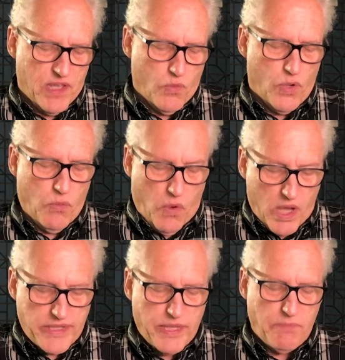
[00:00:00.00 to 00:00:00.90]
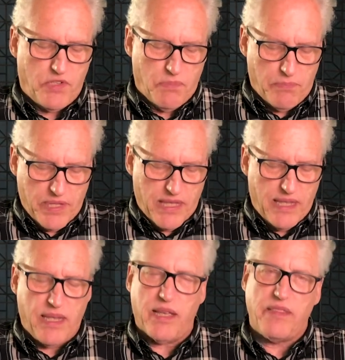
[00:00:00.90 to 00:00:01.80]
We want him to
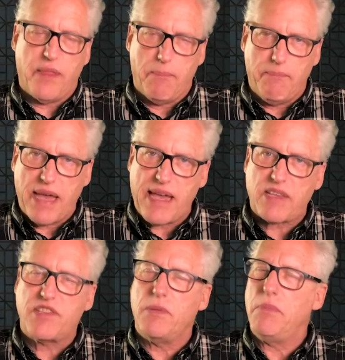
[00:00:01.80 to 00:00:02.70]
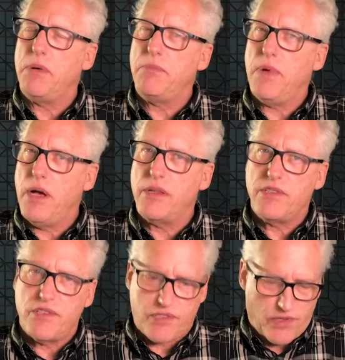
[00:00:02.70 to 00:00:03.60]
be in the maximum
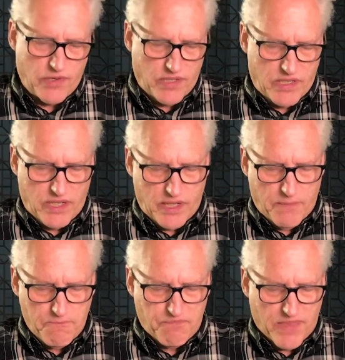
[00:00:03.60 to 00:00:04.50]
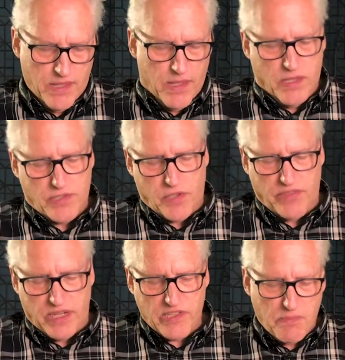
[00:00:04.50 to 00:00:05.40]
uncertainty, so
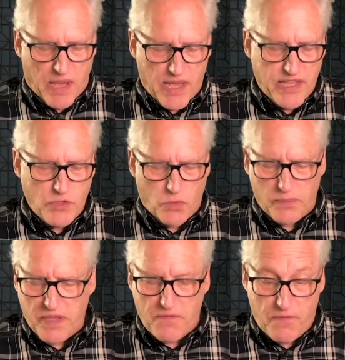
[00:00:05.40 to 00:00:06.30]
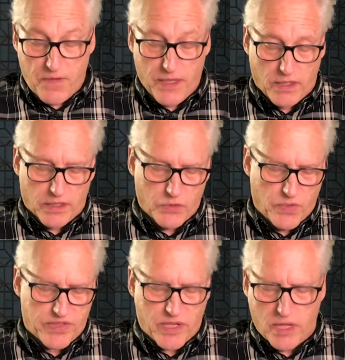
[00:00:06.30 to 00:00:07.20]
that his mind will be filled
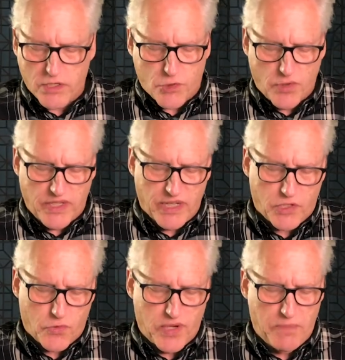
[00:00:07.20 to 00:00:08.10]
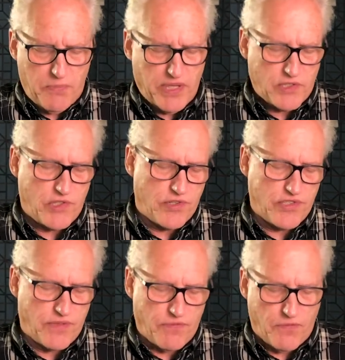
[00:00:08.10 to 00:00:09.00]
with contradictory
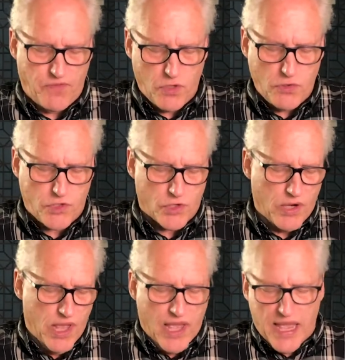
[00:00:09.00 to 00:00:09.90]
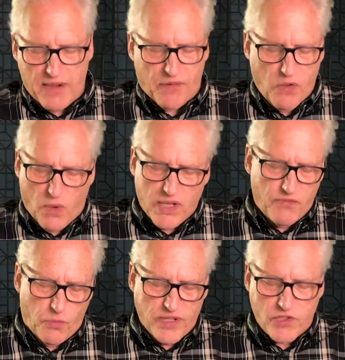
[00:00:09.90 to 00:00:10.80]
pictures of the future, every one
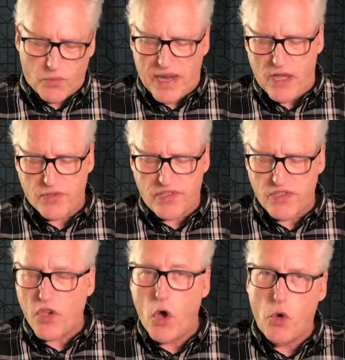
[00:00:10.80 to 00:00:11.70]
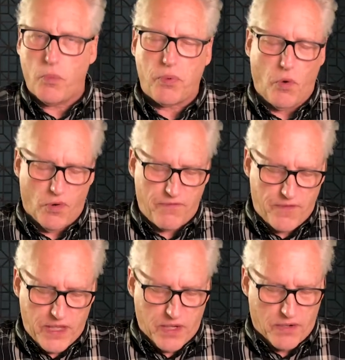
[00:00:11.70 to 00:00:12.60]
of which arouses hope or
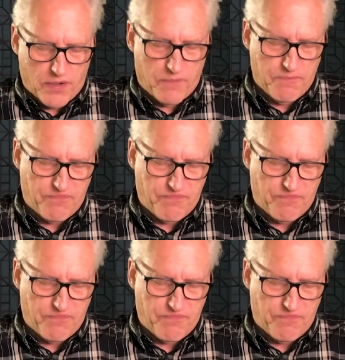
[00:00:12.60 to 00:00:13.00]
fear.